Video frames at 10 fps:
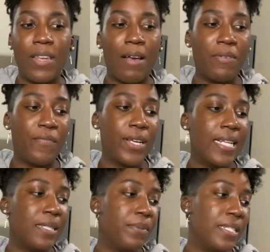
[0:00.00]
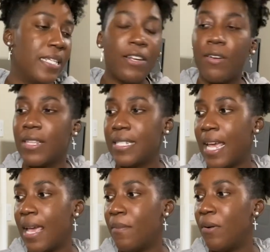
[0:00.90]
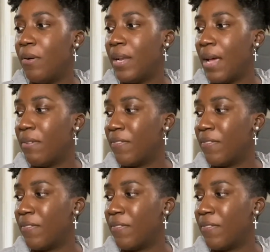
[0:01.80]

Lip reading: and I would forget to put dinner on the table, and it